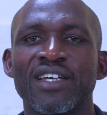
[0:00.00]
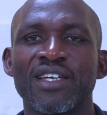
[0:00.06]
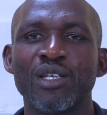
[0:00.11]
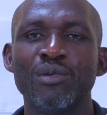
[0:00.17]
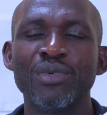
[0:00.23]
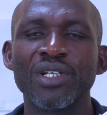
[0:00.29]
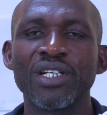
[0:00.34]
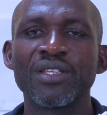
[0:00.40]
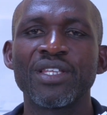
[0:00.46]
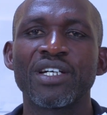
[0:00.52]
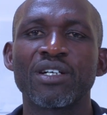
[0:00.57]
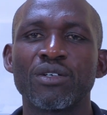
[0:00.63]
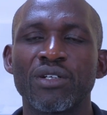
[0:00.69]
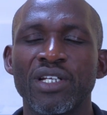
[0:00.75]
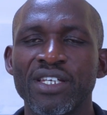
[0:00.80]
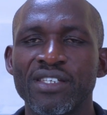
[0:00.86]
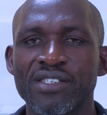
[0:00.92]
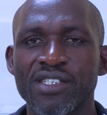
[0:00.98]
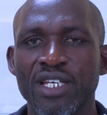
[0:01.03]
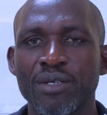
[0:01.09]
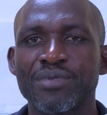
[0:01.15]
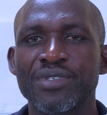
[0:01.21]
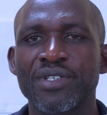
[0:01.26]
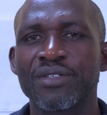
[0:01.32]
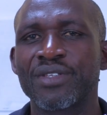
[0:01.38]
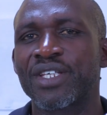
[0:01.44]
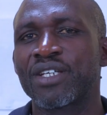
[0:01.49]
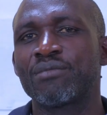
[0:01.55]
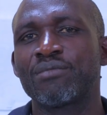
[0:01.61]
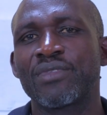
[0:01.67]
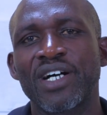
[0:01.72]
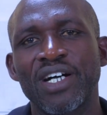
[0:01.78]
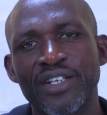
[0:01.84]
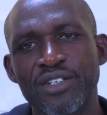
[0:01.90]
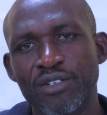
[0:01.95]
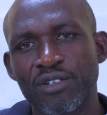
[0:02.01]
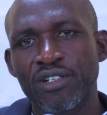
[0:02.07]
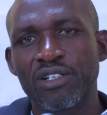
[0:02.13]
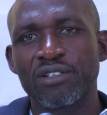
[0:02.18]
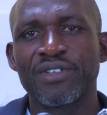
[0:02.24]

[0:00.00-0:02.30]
immediately their colleague steps on them and all